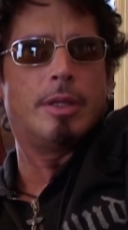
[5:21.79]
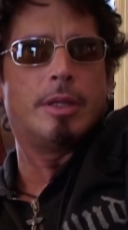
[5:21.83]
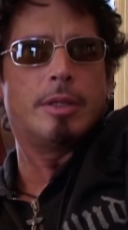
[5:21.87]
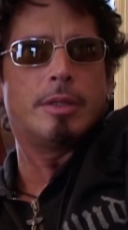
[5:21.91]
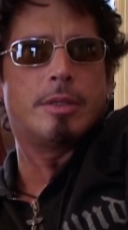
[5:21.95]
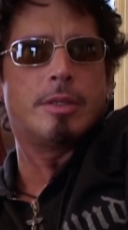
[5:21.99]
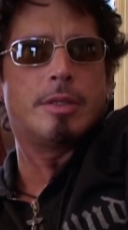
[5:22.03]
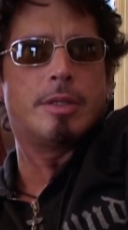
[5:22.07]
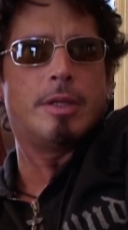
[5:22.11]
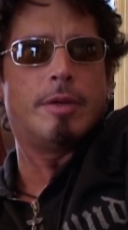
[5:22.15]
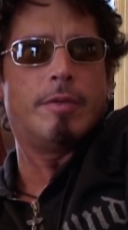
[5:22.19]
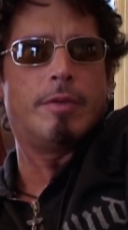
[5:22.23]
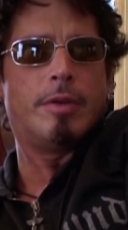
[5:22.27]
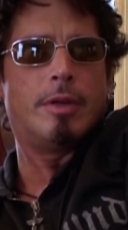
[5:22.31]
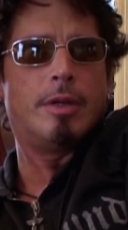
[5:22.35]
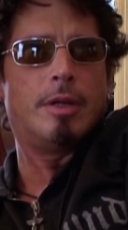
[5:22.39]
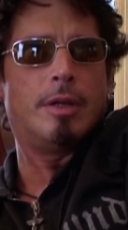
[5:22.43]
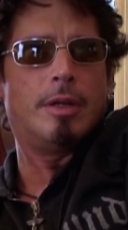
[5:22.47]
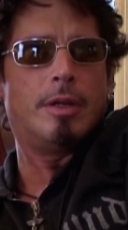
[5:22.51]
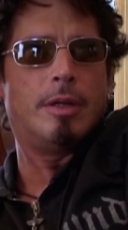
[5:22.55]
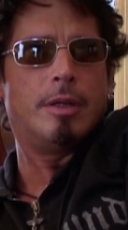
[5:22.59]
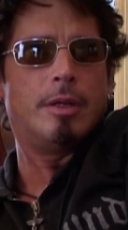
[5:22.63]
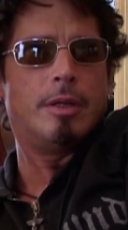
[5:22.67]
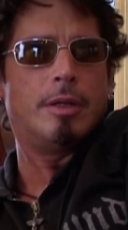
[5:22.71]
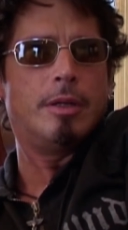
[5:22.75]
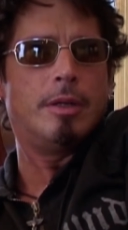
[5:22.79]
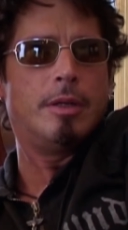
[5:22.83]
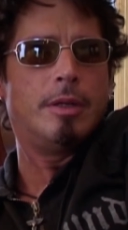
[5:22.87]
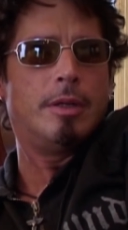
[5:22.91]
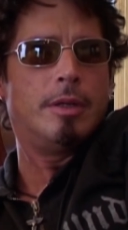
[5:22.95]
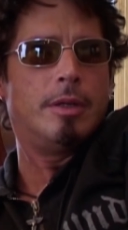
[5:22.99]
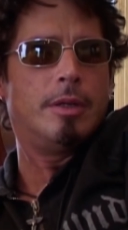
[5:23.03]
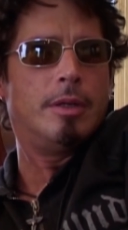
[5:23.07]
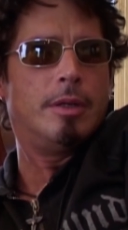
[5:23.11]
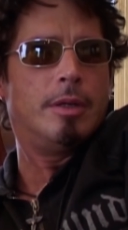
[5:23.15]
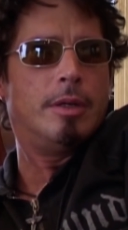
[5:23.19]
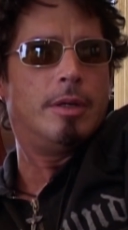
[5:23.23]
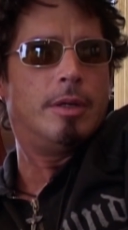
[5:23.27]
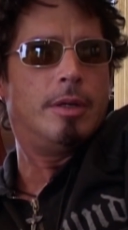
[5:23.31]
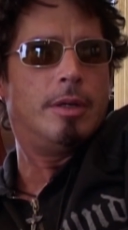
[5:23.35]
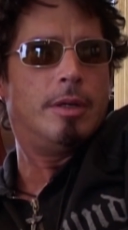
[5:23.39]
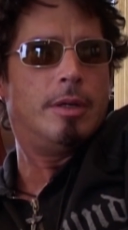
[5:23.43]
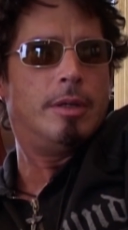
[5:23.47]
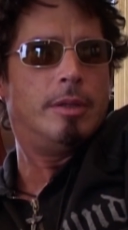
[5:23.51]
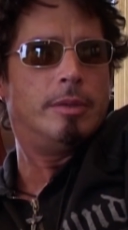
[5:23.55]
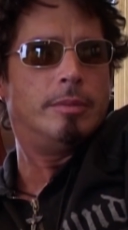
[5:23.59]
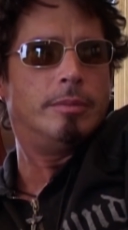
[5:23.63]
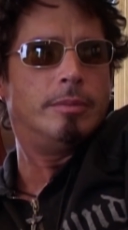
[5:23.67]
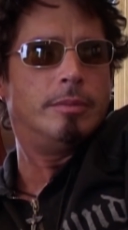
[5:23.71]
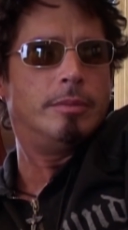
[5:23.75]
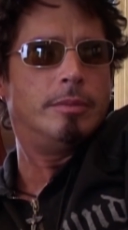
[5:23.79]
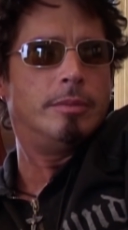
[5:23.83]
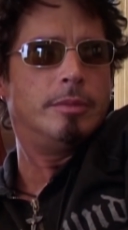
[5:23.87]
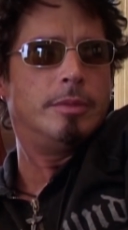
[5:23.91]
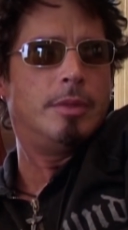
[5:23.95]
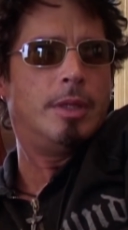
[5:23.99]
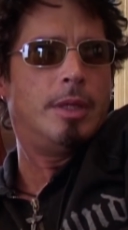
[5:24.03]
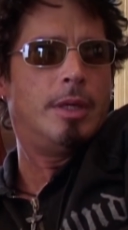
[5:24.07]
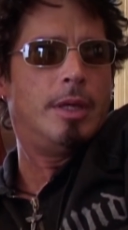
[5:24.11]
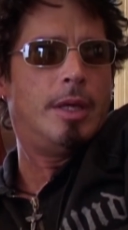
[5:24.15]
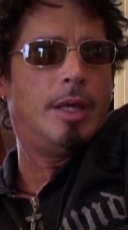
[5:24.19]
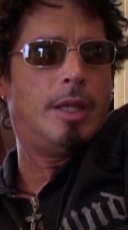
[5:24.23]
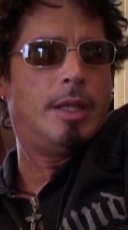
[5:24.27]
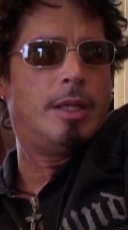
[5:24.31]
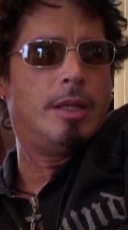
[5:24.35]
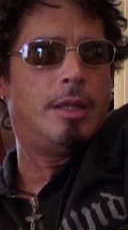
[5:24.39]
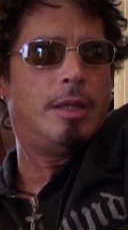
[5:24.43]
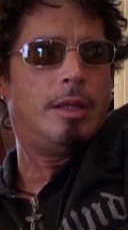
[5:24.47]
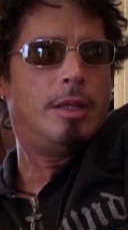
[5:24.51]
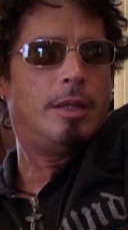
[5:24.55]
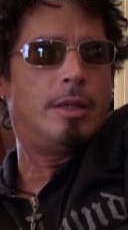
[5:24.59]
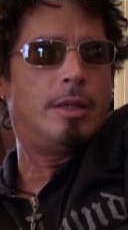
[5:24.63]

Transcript: that she's ever done. Hmm. Um, and